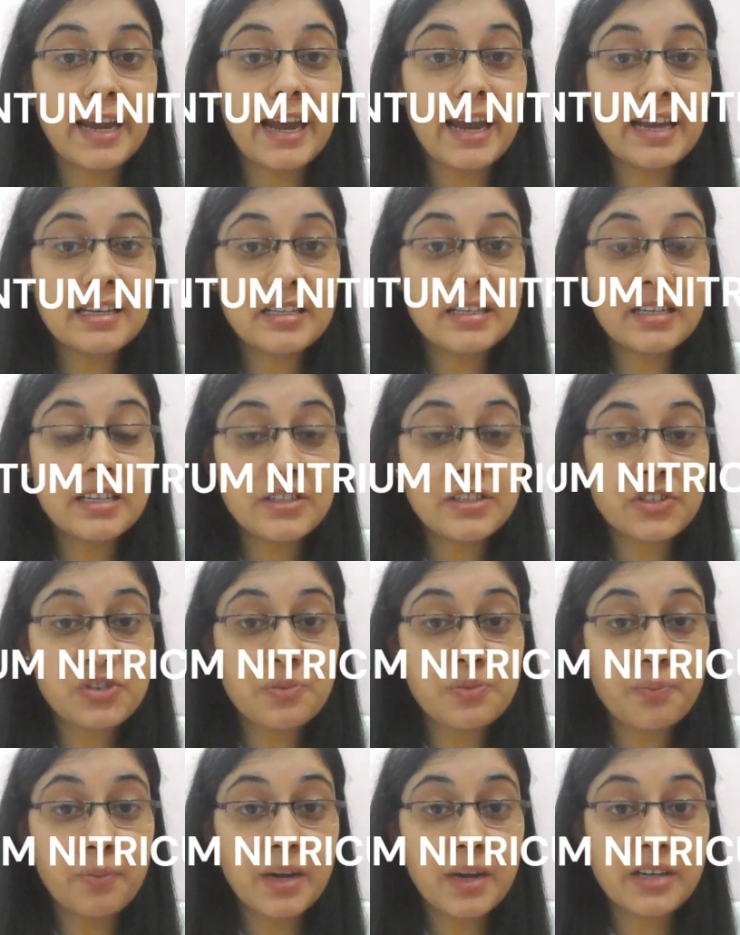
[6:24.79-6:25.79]

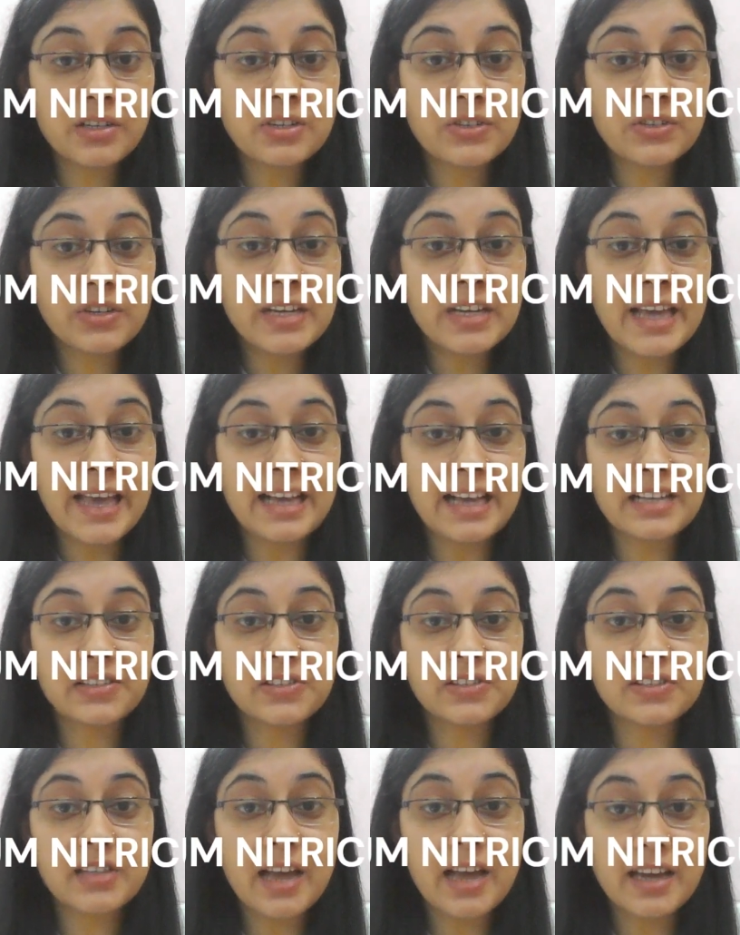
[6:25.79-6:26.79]
anticipatory
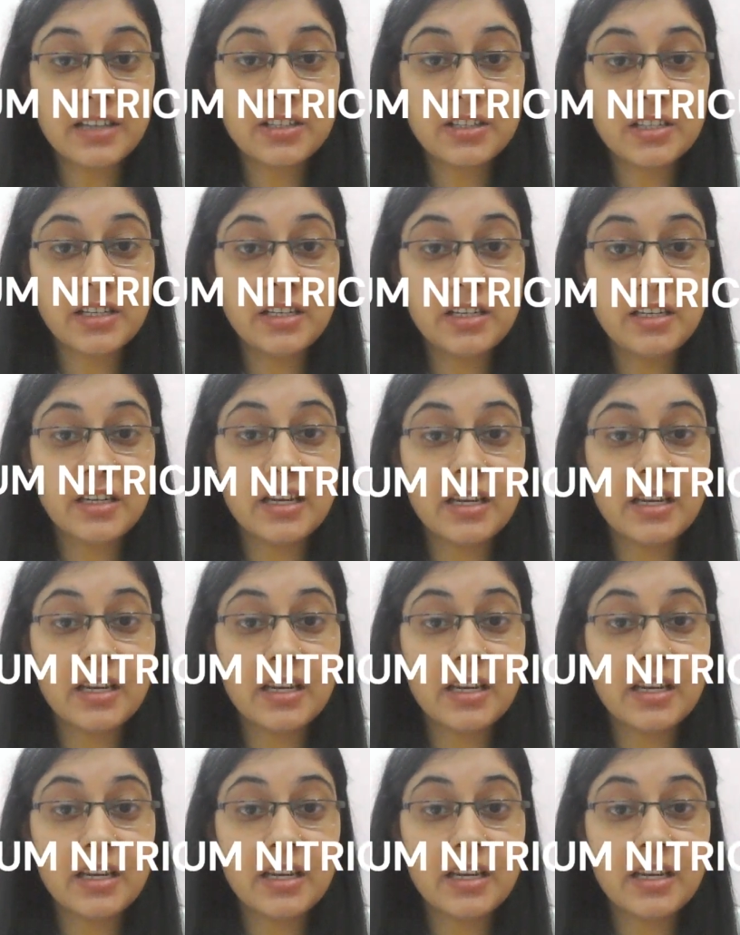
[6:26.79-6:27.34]
anxiety